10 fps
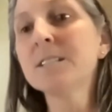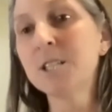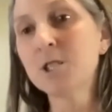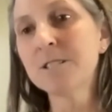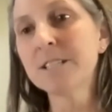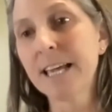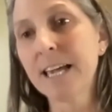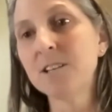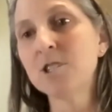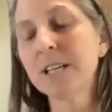teachers
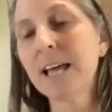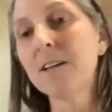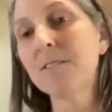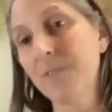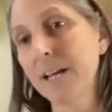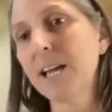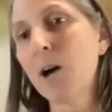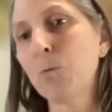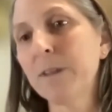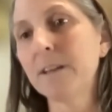engaged in that and finding
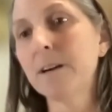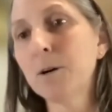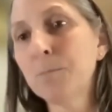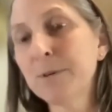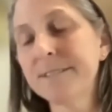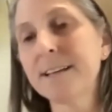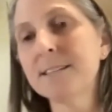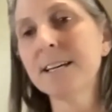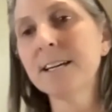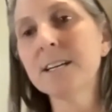out what they're
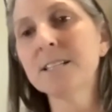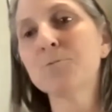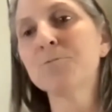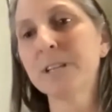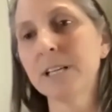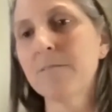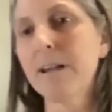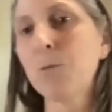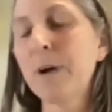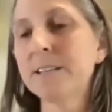presenting, it's a really
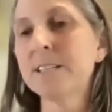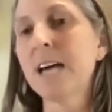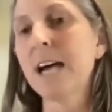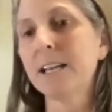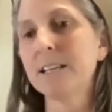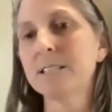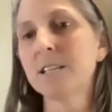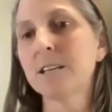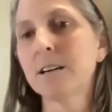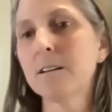great way to tie it
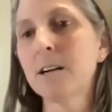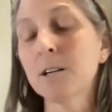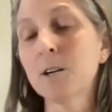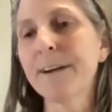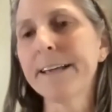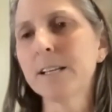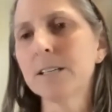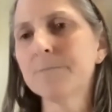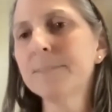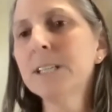into their
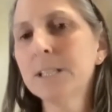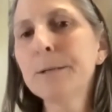curriculum.